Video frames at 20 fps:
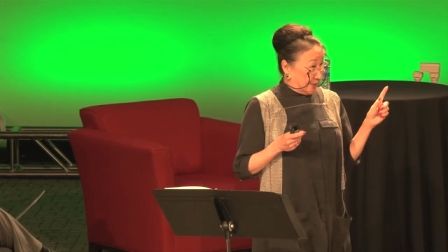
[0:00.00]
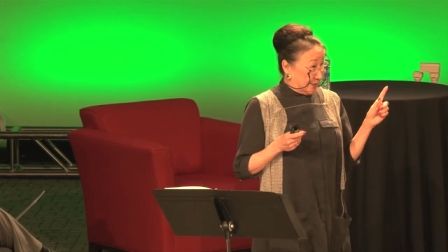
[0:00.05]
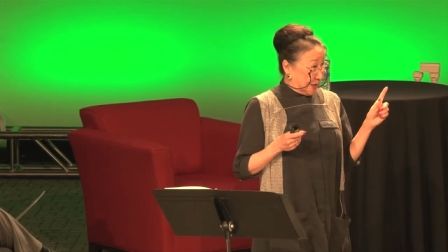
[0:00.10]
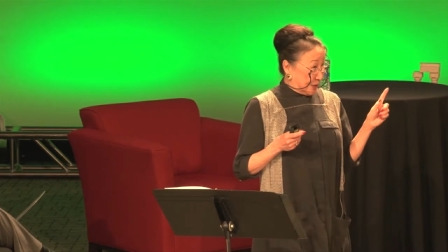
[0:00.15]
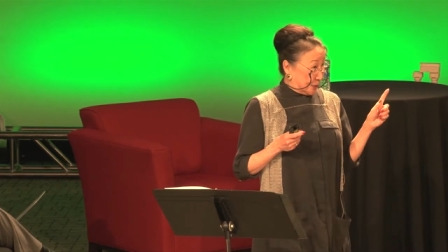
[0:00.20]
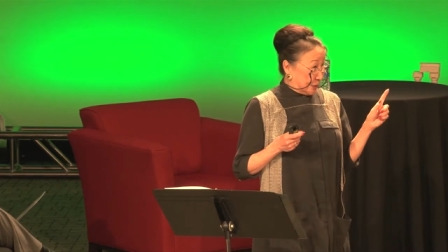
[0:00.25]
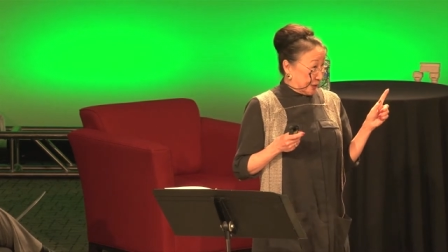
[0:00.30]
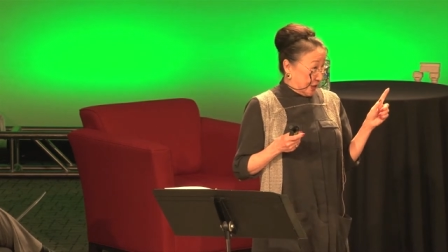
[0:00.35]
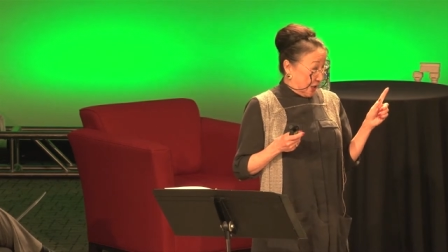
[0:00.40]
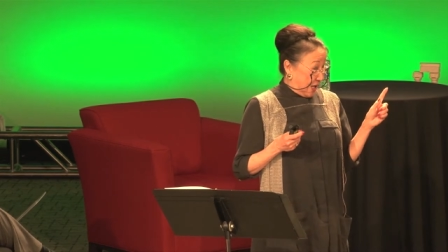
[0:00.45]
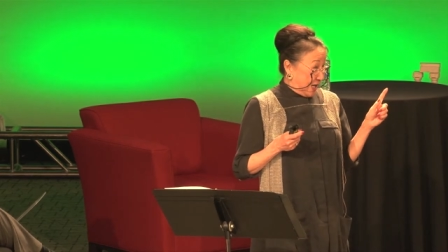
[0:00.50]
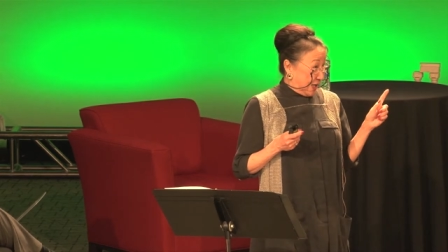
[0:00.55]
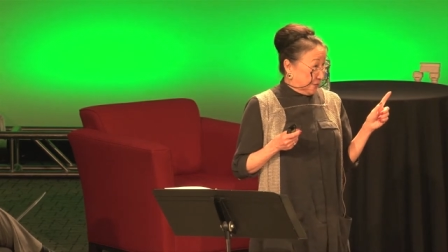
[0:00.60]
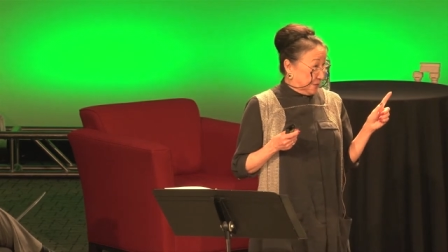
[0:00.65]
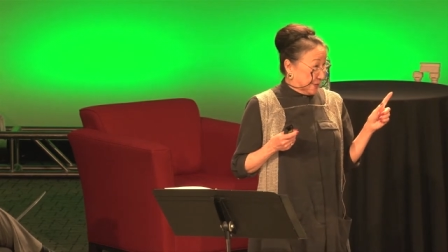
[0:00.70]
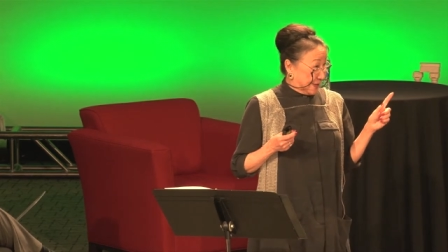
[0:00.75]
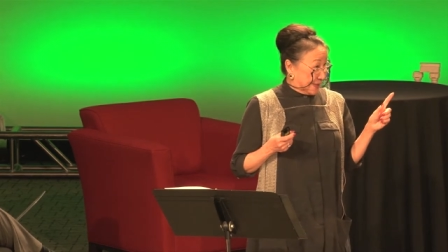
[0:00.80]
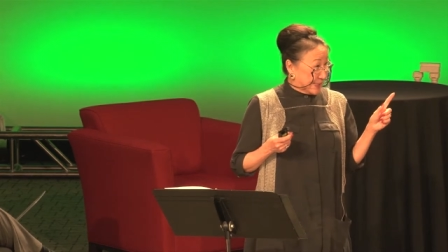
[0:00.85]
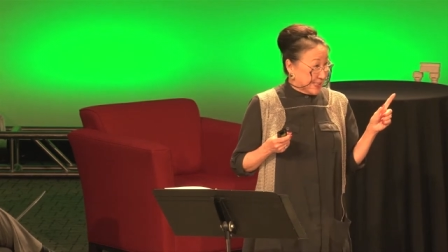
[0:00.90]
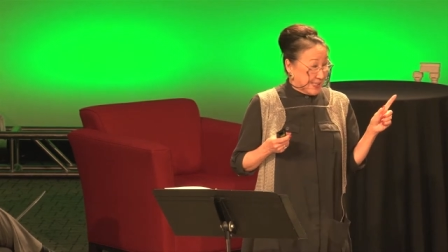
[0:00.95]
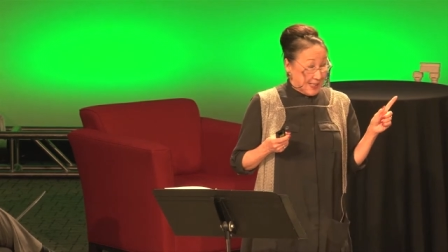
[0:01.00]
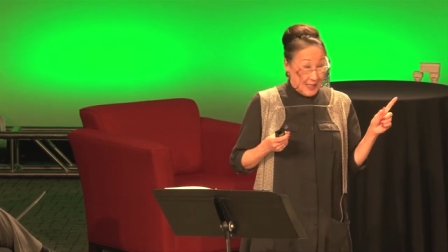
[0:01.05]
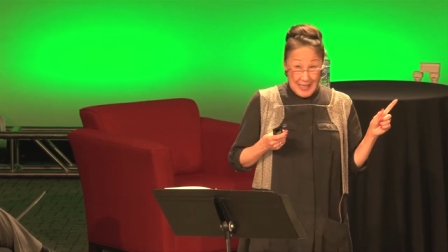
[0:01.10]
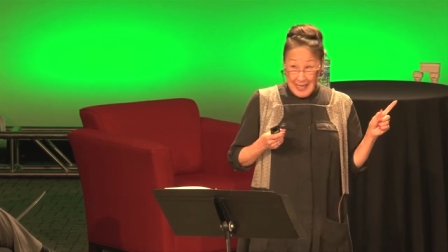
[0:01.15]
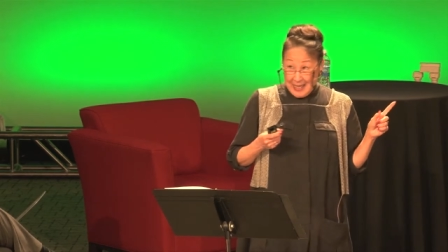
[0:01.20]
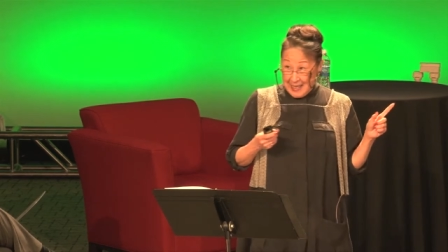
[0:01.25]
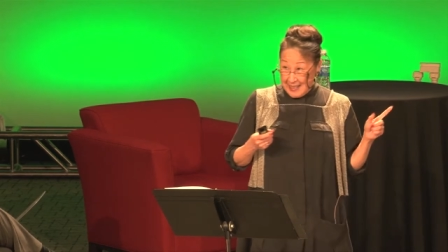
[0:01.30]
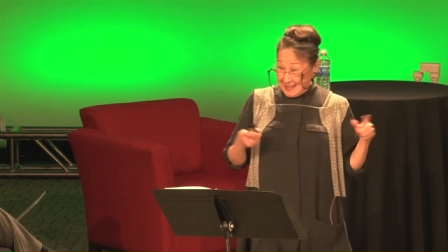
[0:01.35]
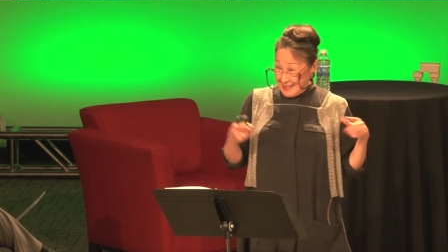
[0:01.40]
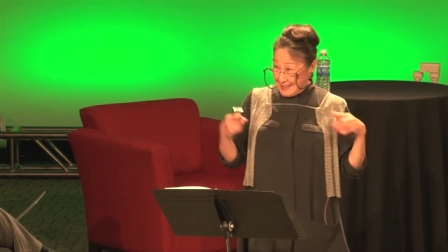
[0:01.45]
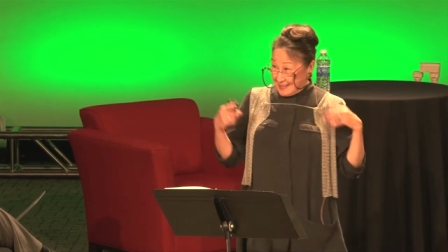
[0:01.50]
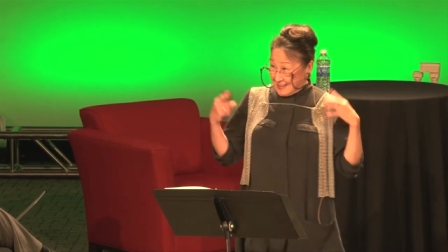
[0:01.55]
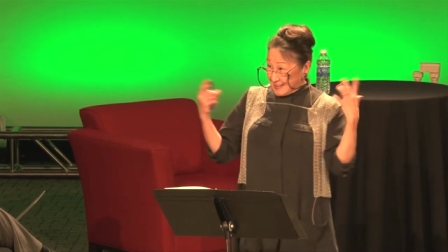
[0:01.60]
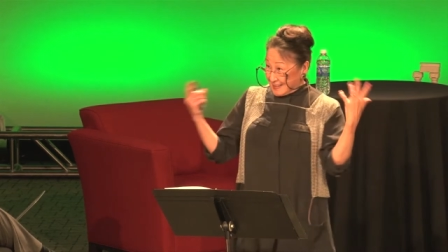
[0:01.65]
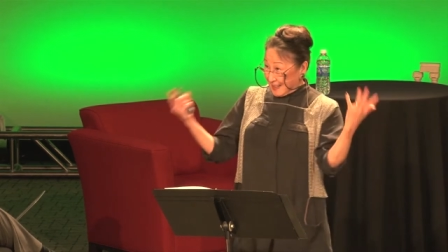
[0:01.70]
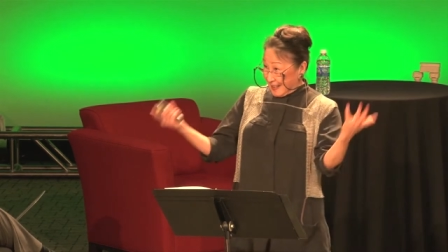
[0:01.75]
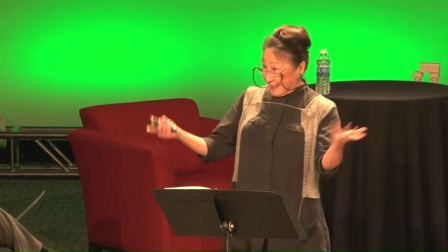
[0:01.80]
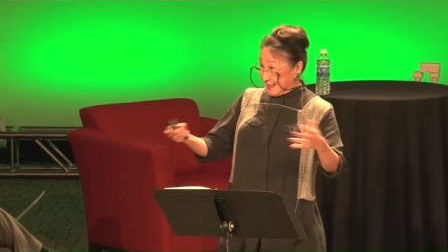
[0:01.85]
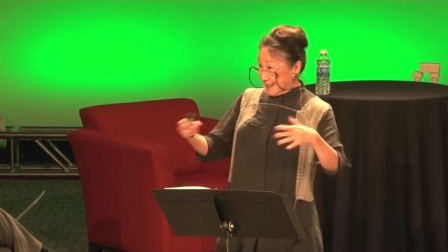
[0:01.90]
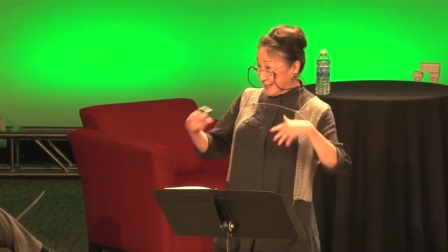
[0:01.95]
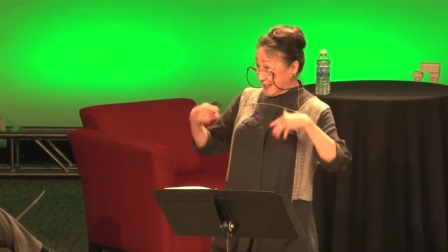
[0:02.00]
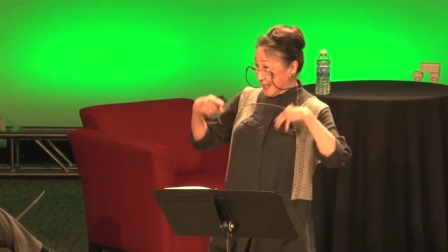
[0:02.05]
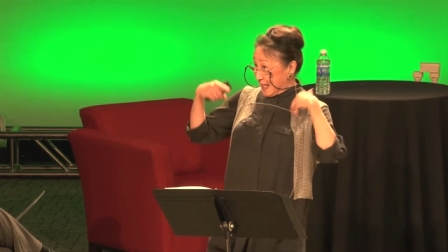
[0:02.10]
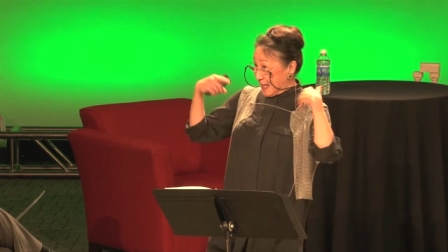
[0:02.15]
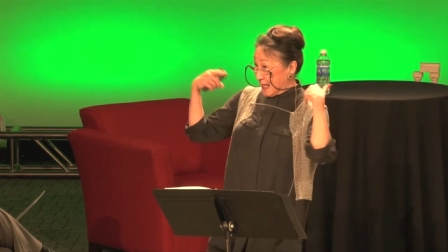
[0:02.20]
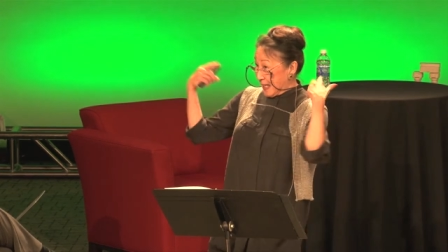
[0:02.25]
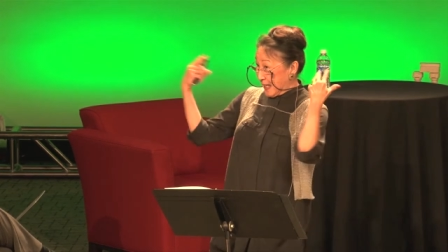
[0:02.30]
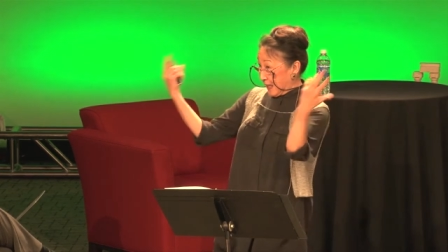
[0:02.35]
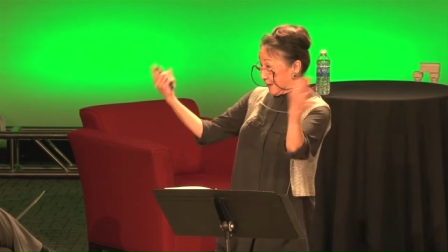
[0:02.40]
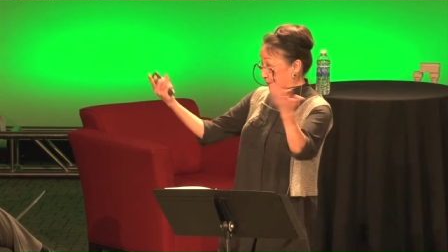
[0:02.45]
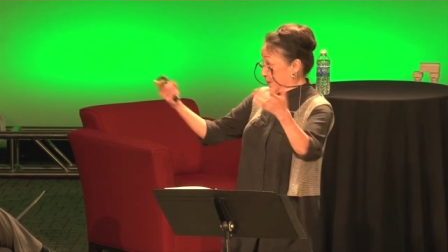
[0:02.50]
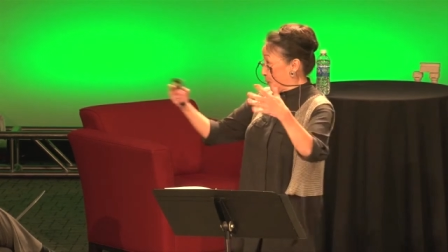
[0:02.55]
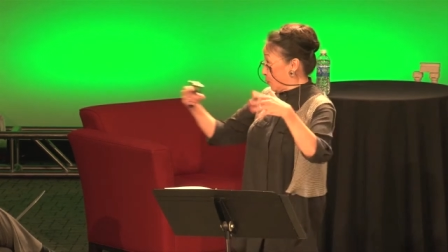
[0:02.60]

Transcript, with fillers: year in office, and he decided to have a